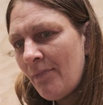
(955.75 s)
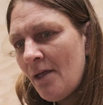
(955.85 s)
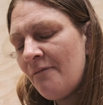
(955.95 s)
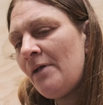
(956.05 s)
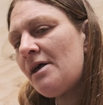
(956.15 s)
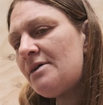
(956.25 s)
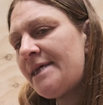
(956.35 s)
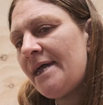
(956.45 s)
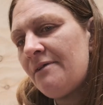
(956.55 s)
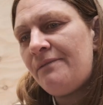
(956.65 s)
I felt like I was
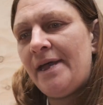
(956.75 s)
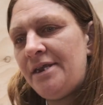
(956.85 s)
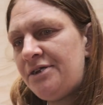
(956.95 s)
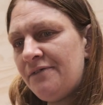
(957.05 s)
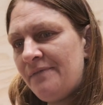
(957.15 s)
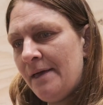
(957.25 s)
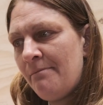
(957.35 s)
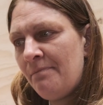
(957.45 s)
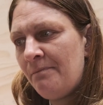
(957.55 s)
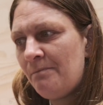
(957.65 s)
taking advantage of
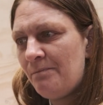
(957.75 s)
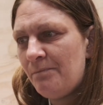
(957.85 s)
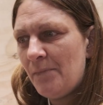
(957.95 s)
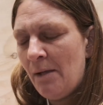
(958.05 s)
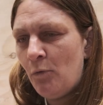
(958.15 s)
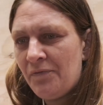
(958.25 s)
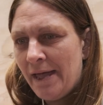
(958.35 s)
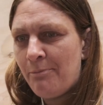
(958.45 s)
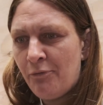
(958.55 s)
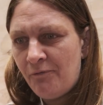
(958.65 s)
them and what
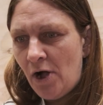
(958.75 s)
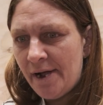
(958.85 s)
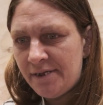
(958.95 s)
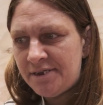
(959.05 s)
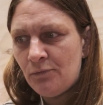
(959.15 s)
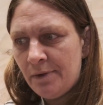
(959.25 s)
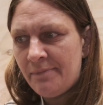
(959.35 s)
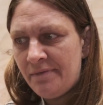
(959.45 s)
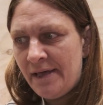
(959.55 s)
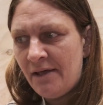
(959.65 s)
they provided to
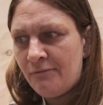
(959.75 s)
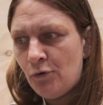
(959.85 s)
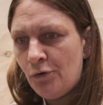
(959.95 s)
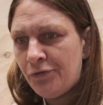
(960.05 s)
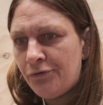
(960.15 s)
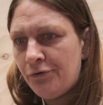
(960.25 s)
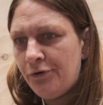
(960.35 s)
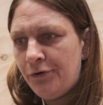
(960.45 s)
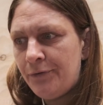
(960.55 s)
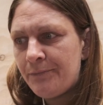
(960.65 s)
women that have gone
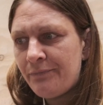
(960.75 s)
through